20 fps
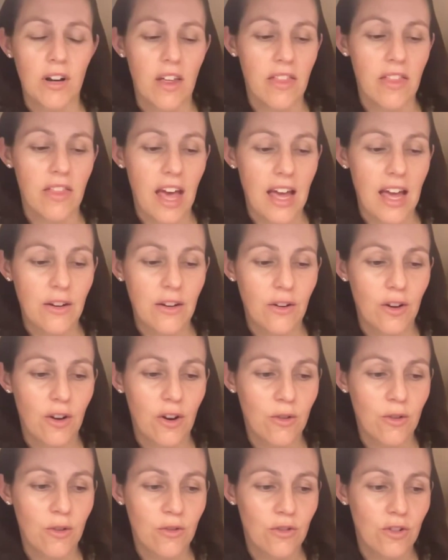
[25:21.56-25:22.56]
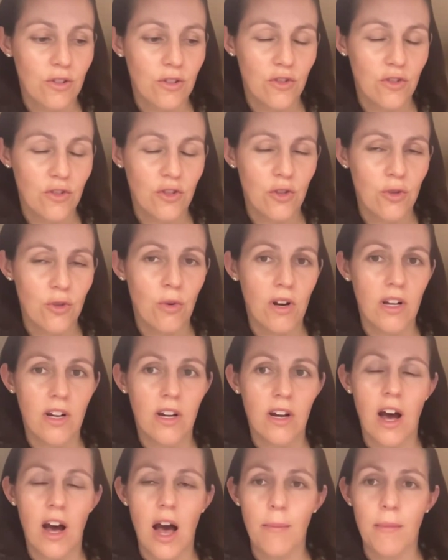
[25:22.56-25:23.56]
on that note, do you want
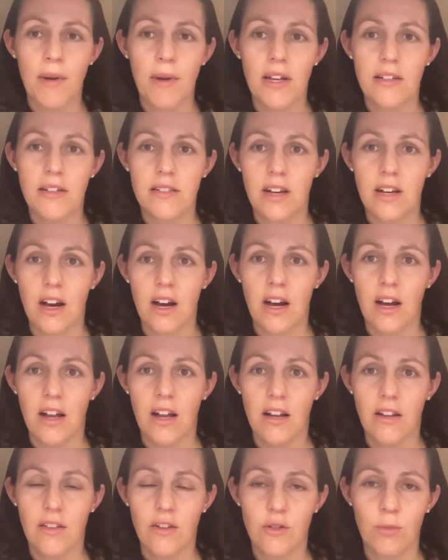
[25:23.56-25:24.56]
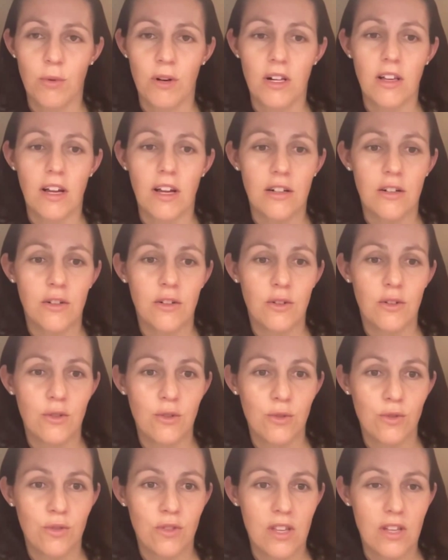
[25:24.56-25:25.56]
to comment on, there's been a lot of
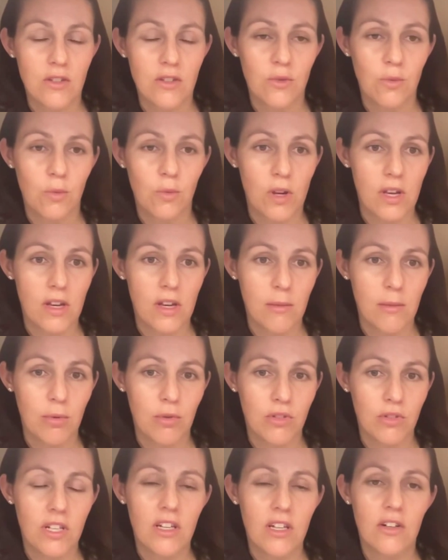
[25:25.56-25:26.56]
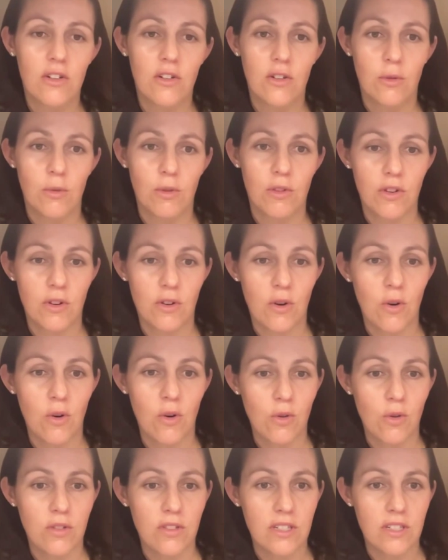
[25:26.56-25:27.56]
news this week, in particular with the
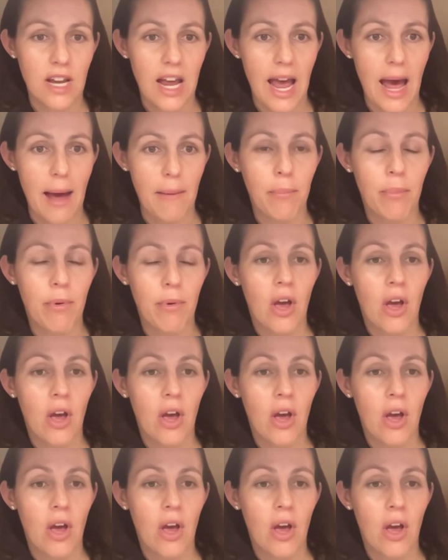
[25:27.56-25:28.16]
cold snap,